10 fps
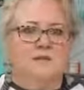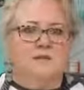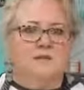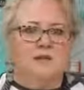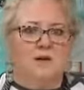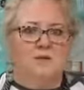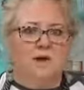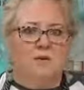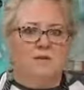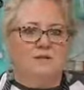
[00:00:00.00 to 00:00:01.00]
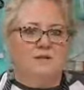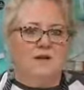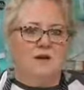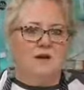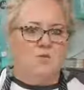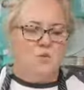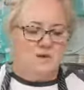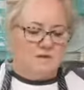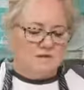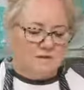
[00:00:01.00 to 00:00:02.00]
So that was one
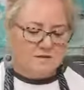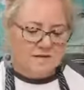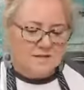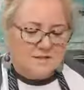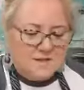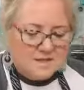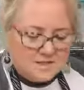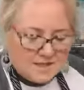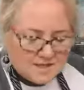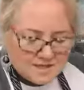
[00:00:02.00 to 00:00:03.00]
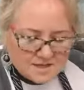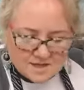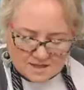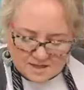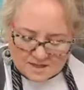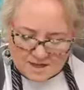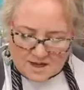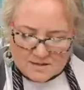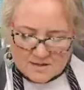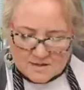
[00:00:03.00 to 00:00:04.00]
of the things that I did.
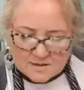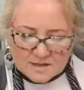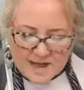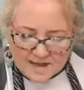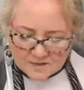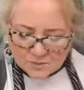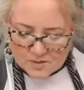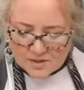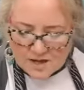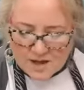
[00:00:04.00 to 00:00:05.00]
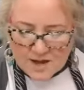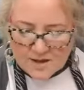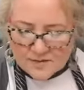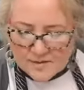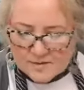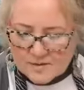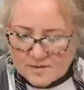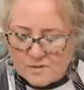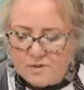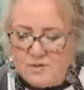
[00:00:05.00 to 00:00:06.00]
And then the last one, I had
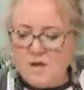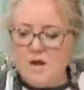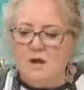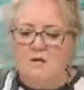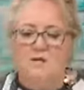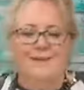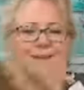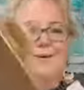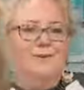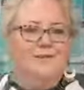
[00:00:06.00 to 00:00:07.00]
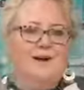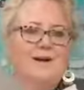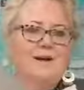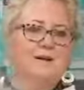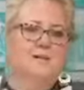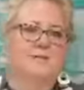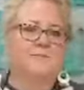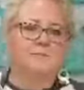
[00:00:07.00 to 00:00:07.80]
this legal size